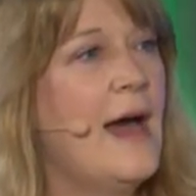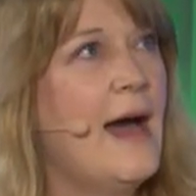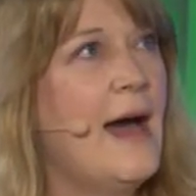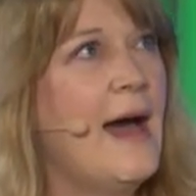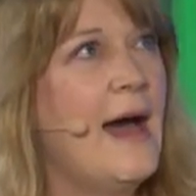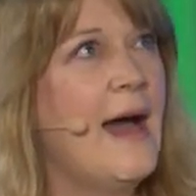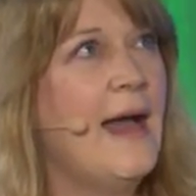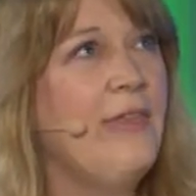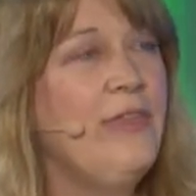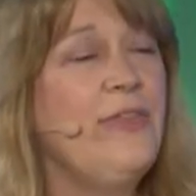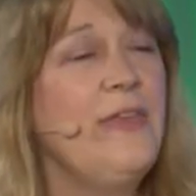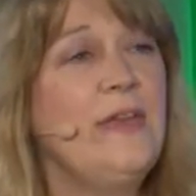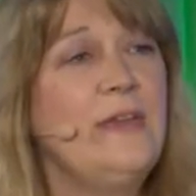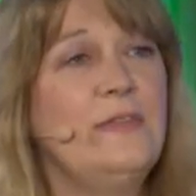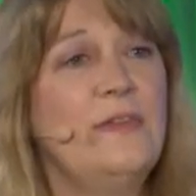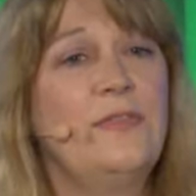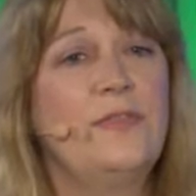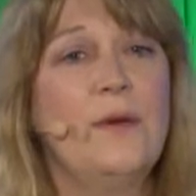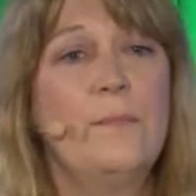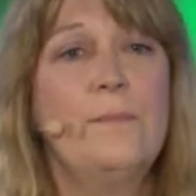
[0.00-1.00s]
I think
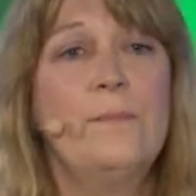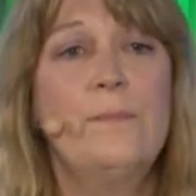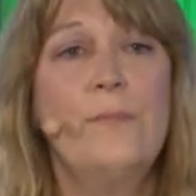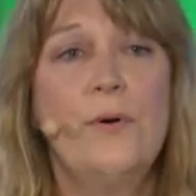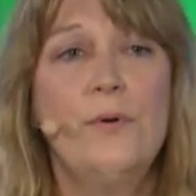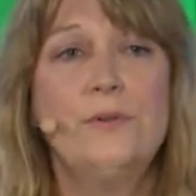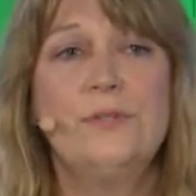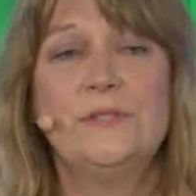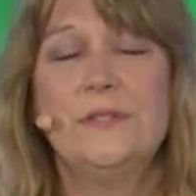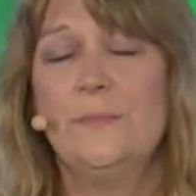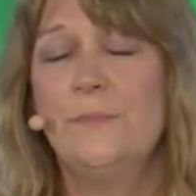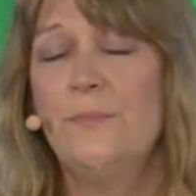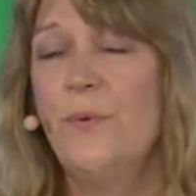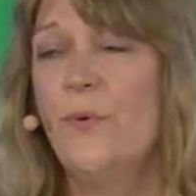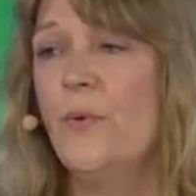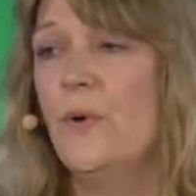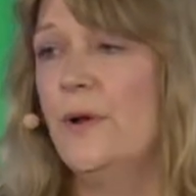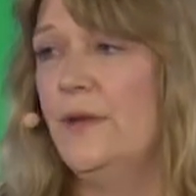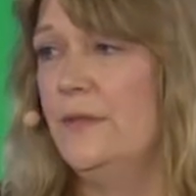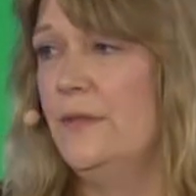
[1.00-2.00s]
that the most
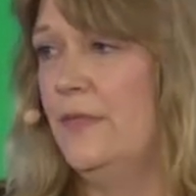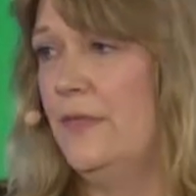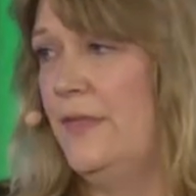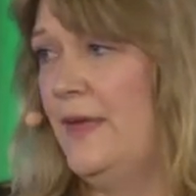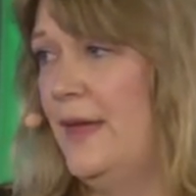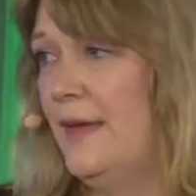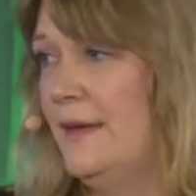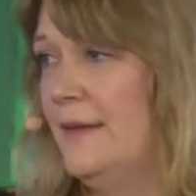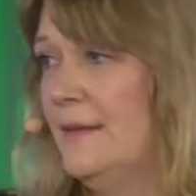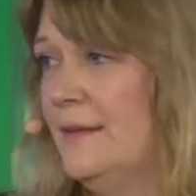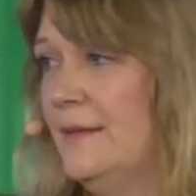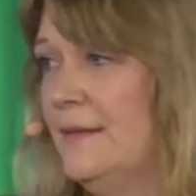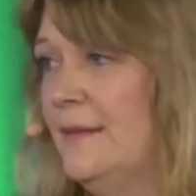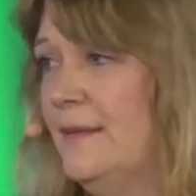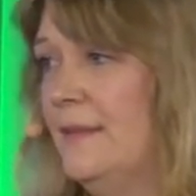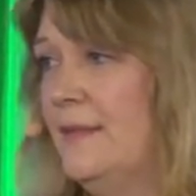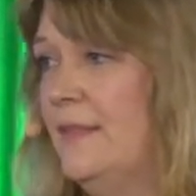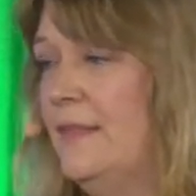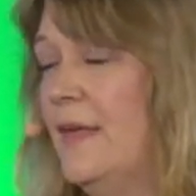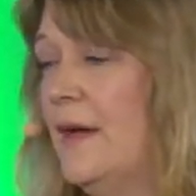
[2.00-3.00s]
important thing
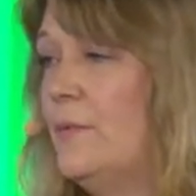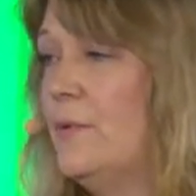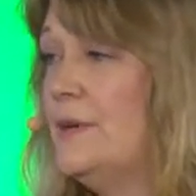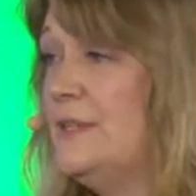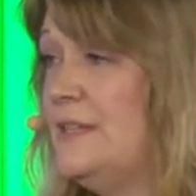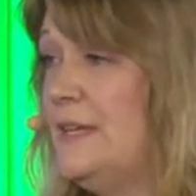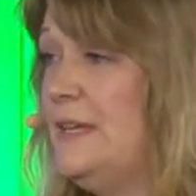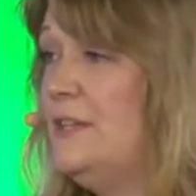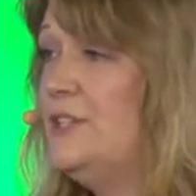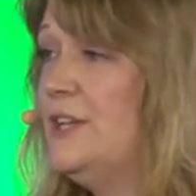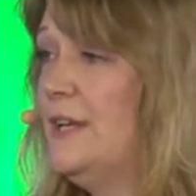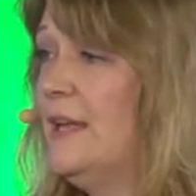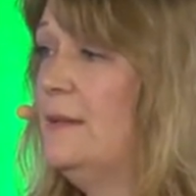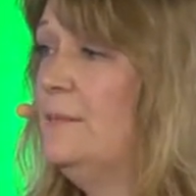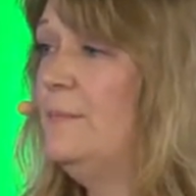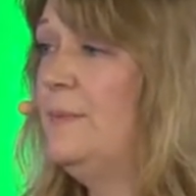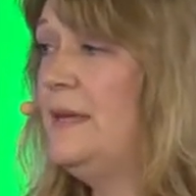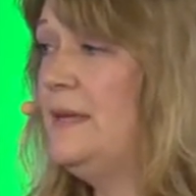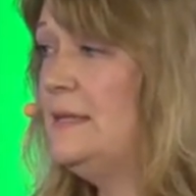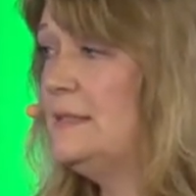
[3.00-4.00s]
that we're teaching in
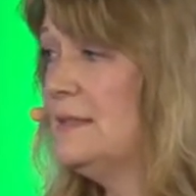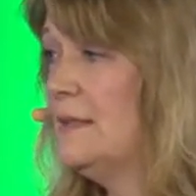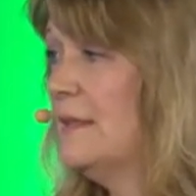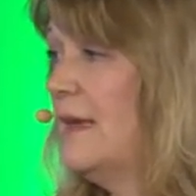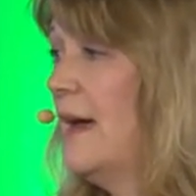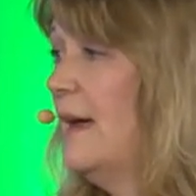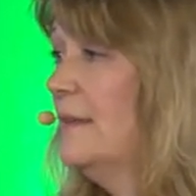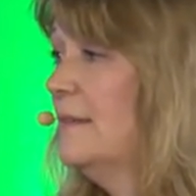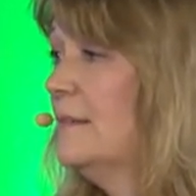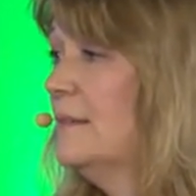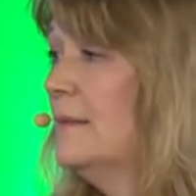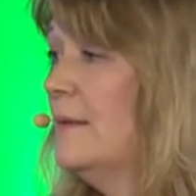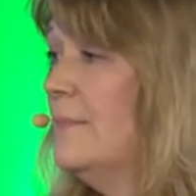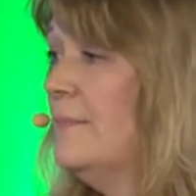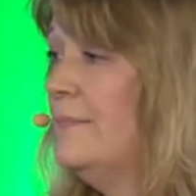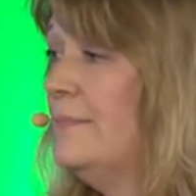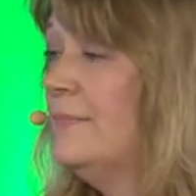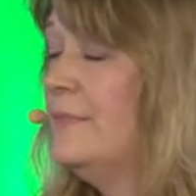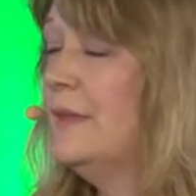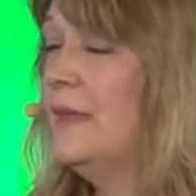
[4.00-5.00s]
peace class
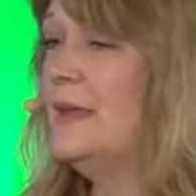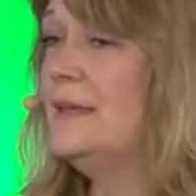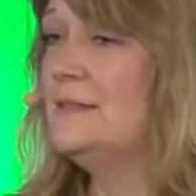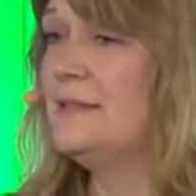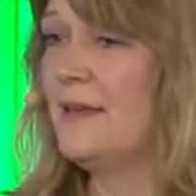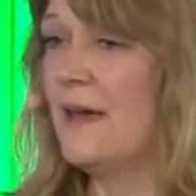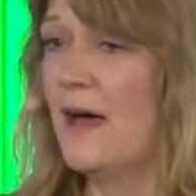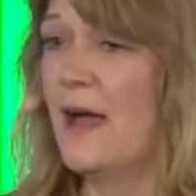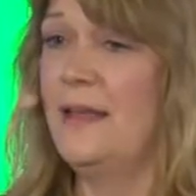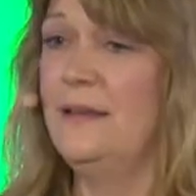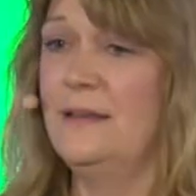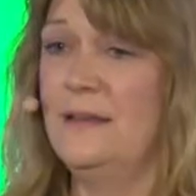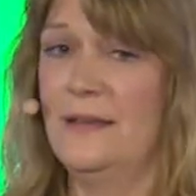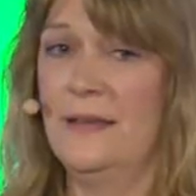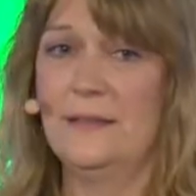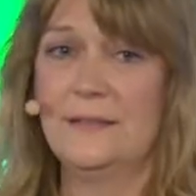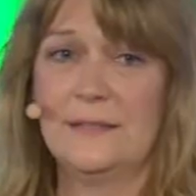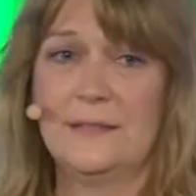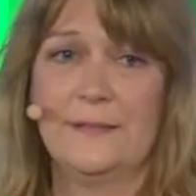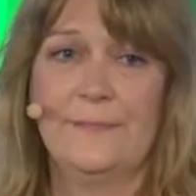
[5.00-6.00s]
is
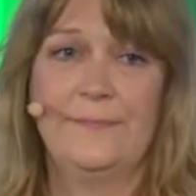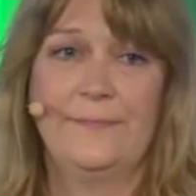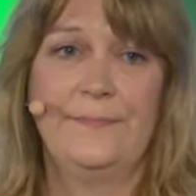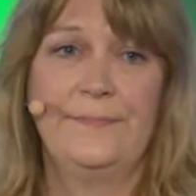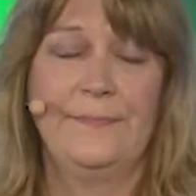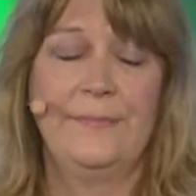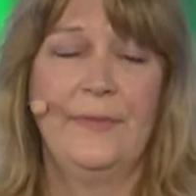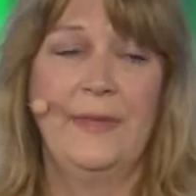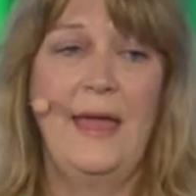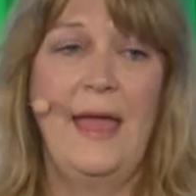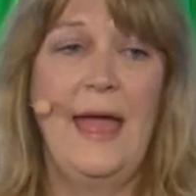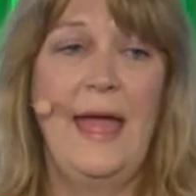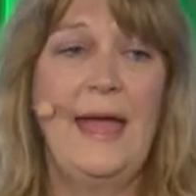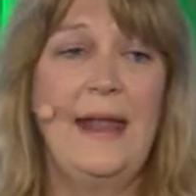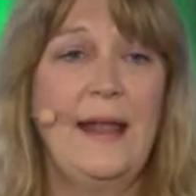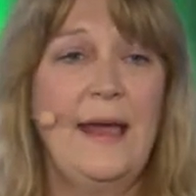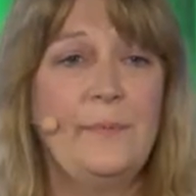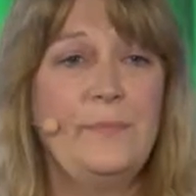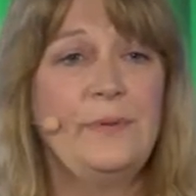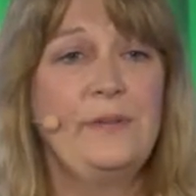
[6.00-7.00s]
kindness.
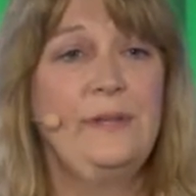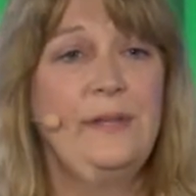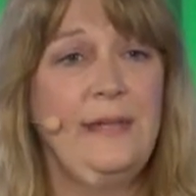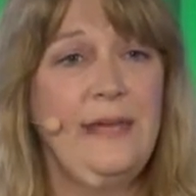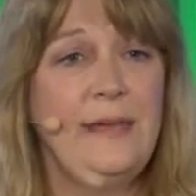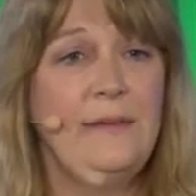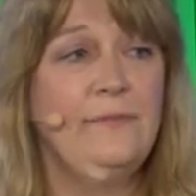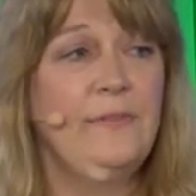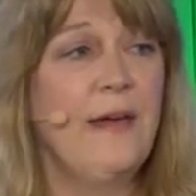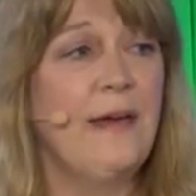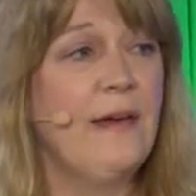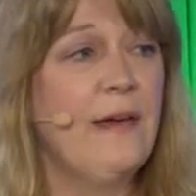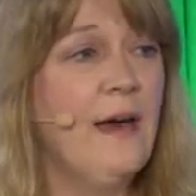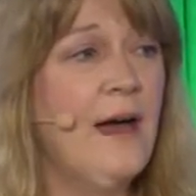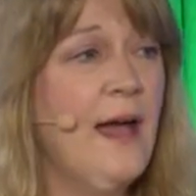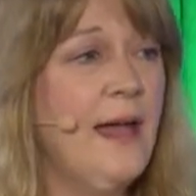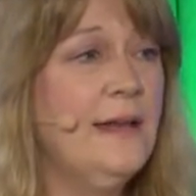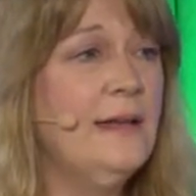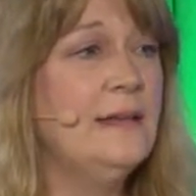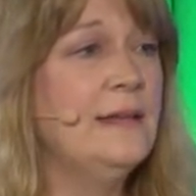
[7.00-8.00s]
And I believe that
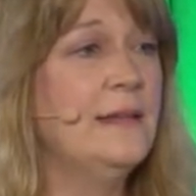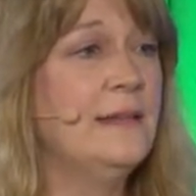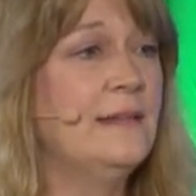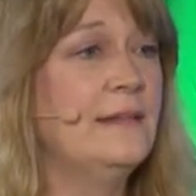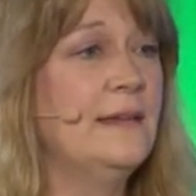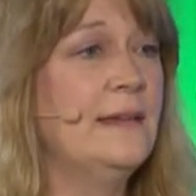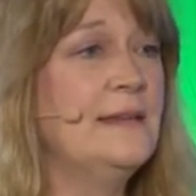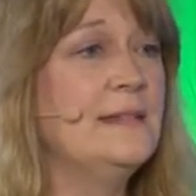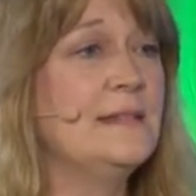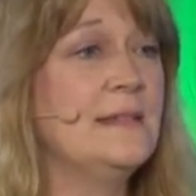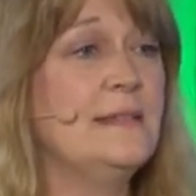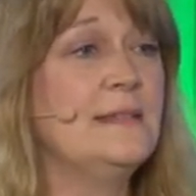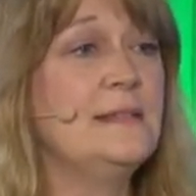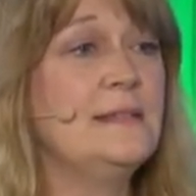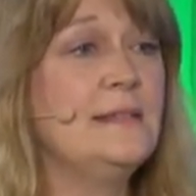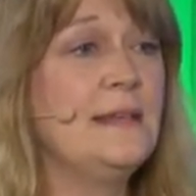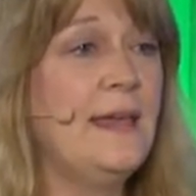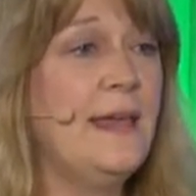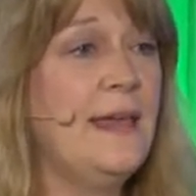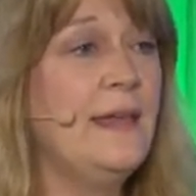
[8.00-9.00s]
kindness is a
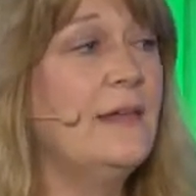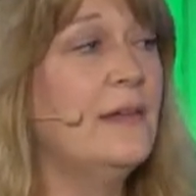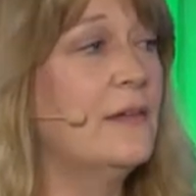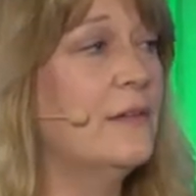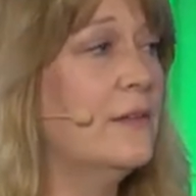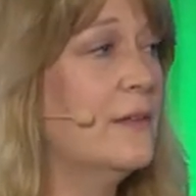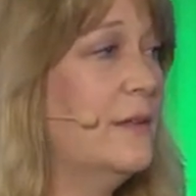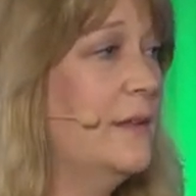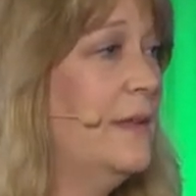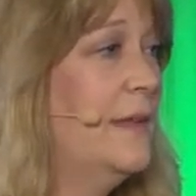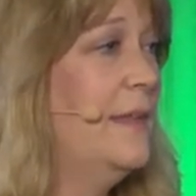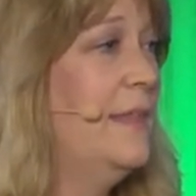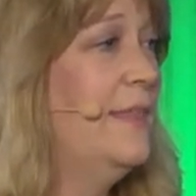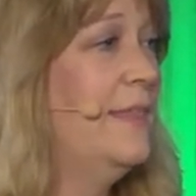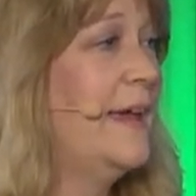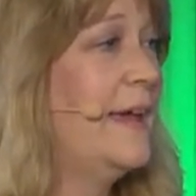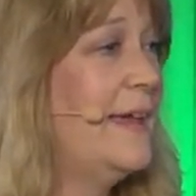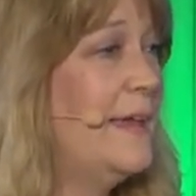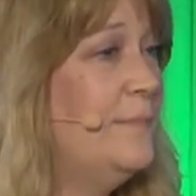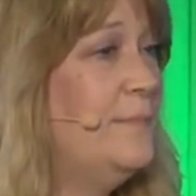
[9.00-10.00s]
skill
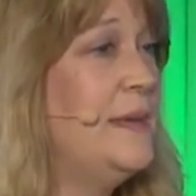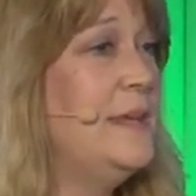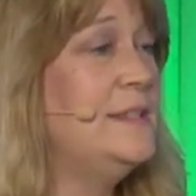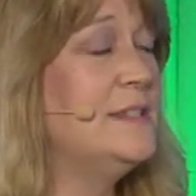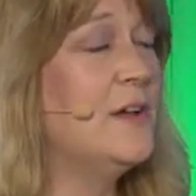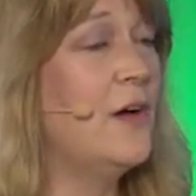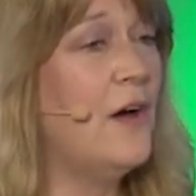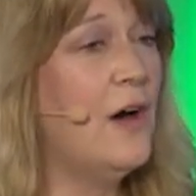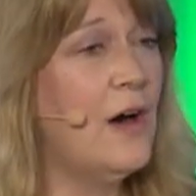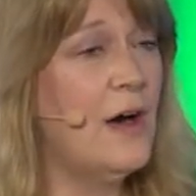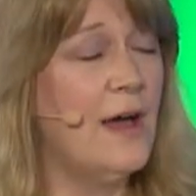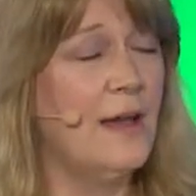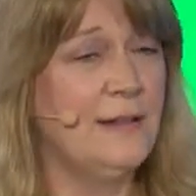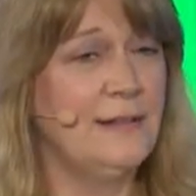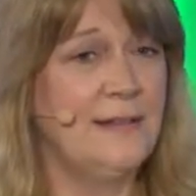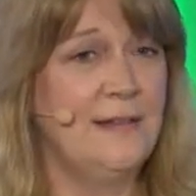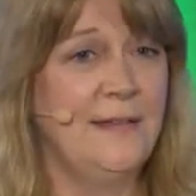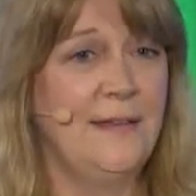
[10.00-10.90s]
that can be taught